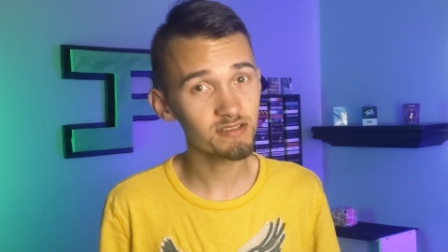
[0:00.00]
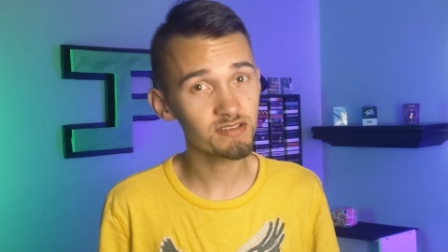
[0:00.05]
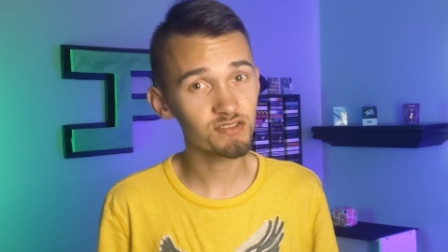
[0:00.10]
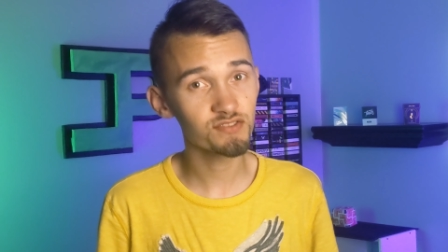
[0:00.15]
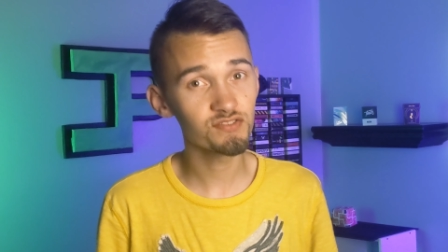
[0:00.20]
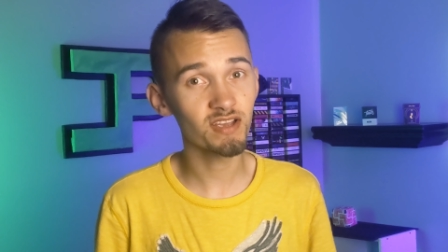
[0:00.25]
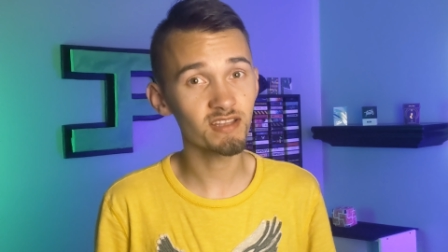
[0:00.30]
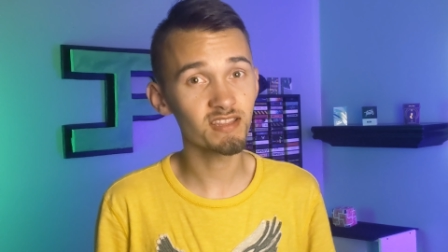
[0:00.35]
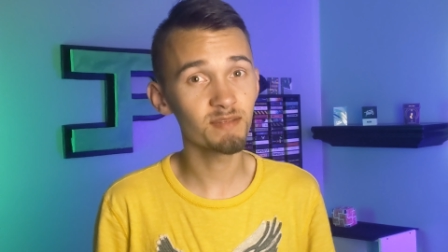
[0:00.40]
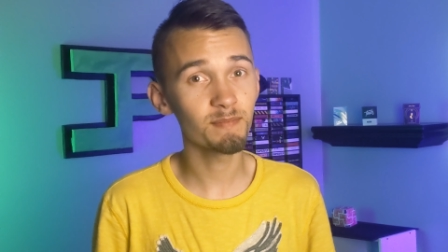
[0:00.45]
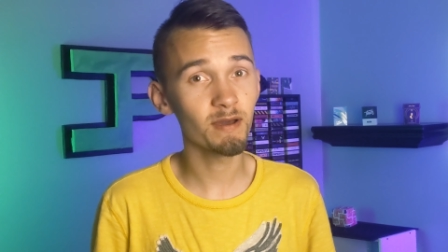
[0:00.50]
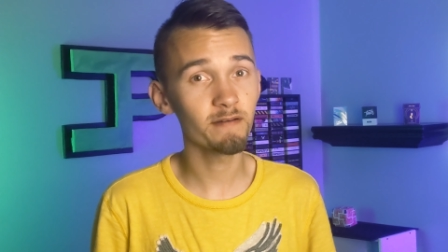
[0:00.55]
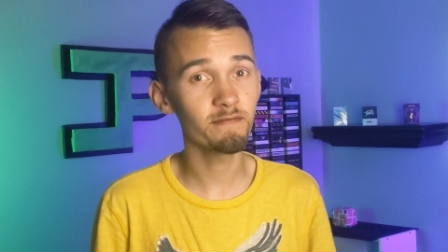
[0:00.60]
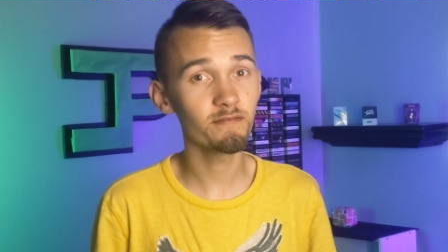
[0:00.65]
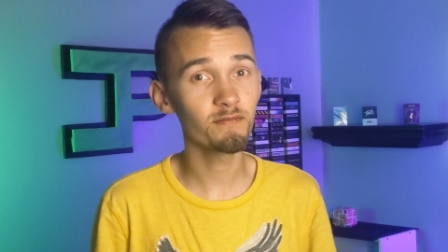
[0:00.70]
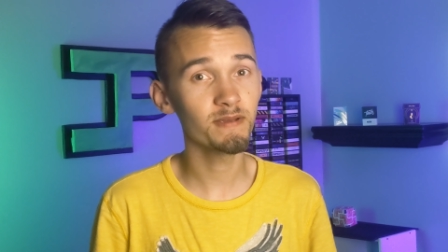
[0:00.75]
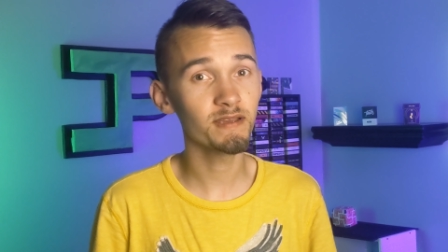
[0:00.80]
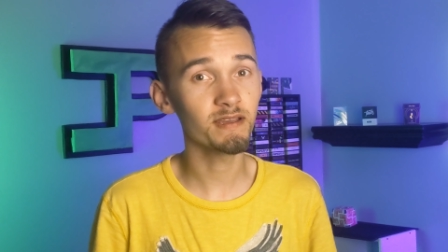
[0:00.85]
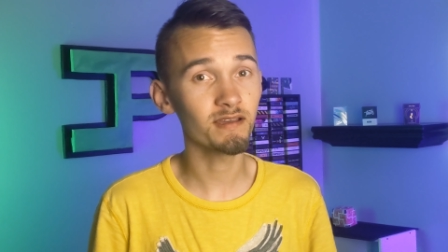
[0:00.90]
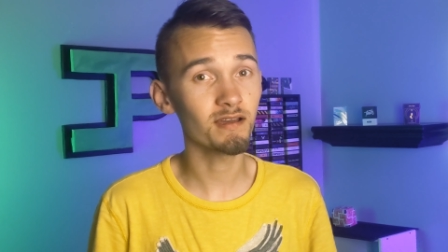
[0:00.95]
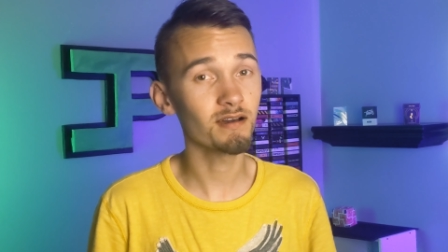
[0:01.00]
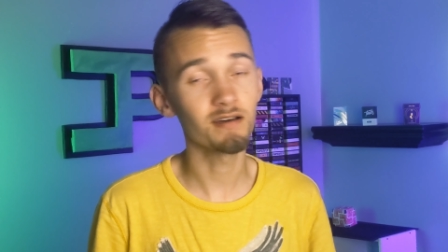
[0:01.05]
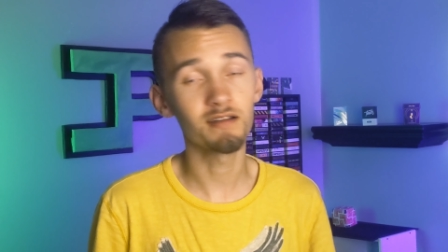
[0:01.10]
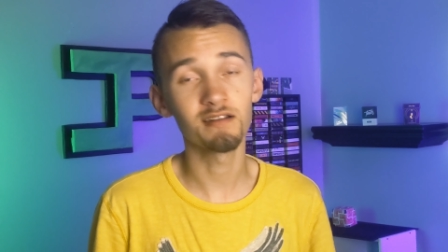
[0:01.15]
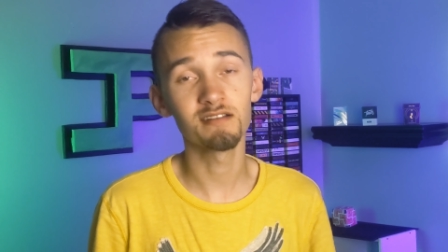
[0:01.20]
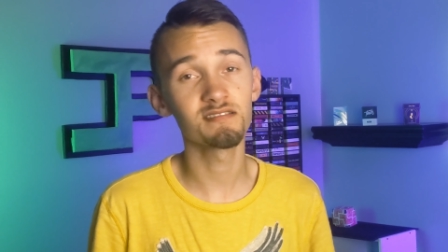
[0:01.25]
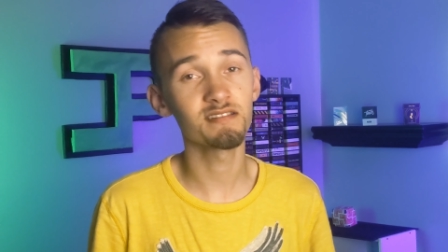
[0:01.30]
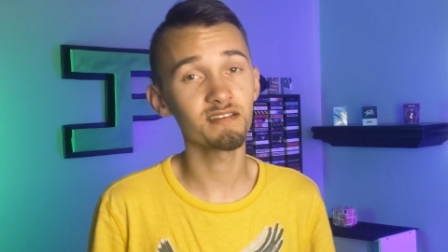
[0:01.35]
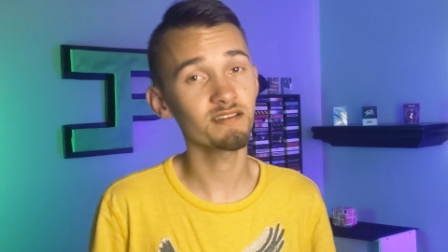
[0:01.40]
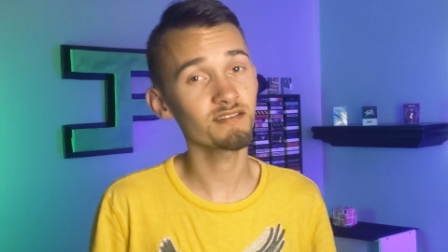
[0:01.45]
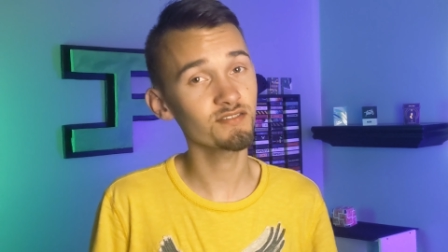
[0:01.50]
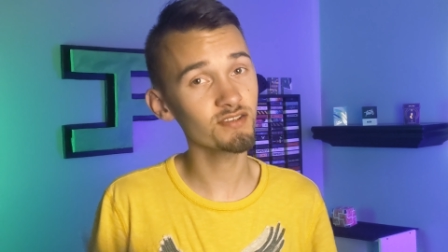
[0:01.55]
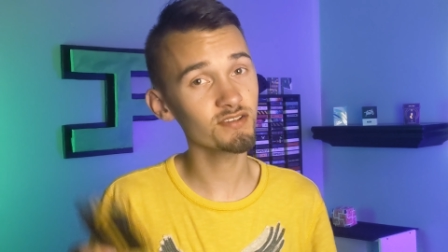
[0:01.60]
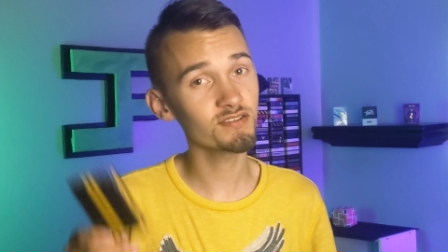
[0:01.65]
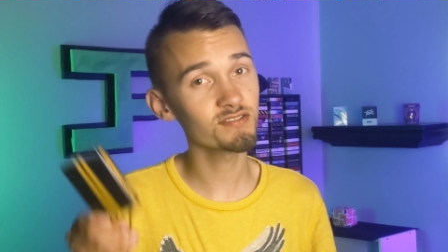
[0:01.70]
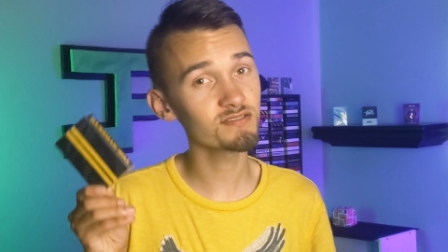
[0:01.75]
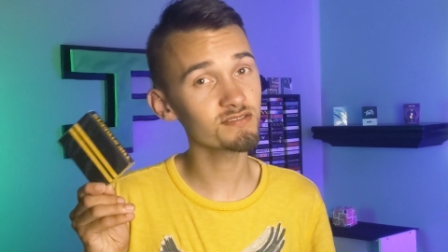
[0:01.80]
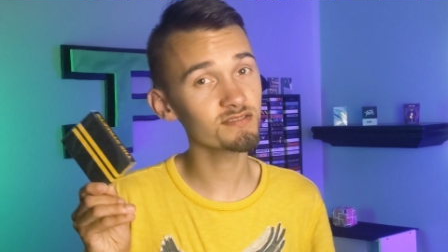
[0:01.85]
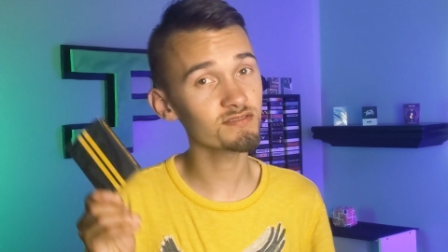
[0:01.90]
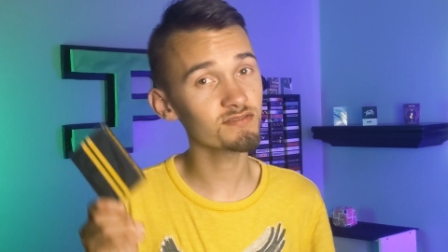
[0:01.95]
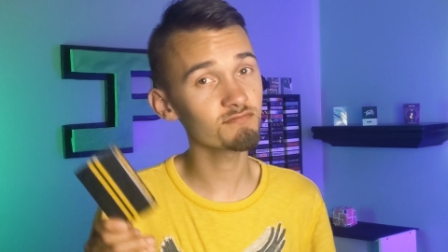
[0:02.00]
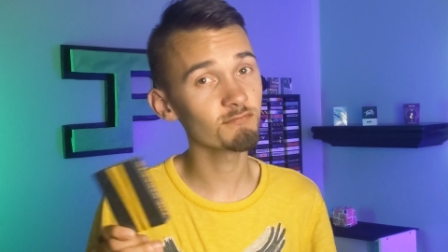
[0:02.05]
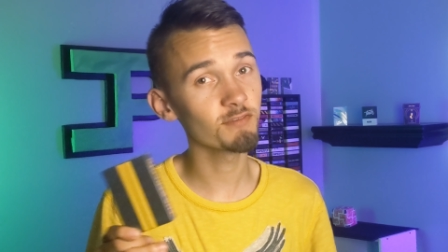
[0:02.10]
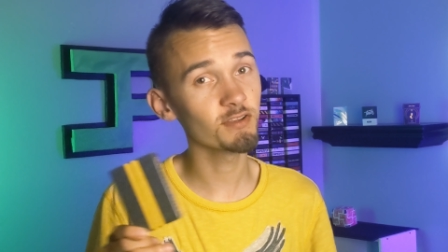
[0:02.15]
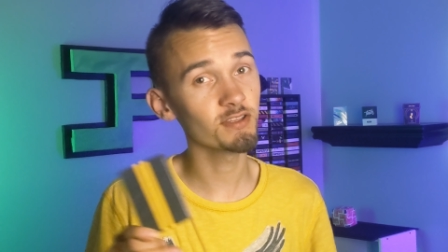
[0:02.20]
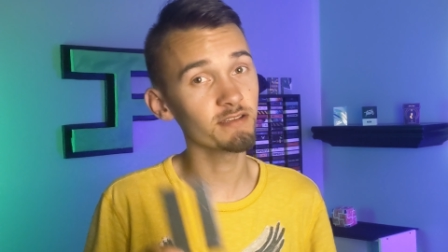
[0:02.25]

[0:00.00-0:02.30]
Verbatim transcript: you guys can check them out for being honestly just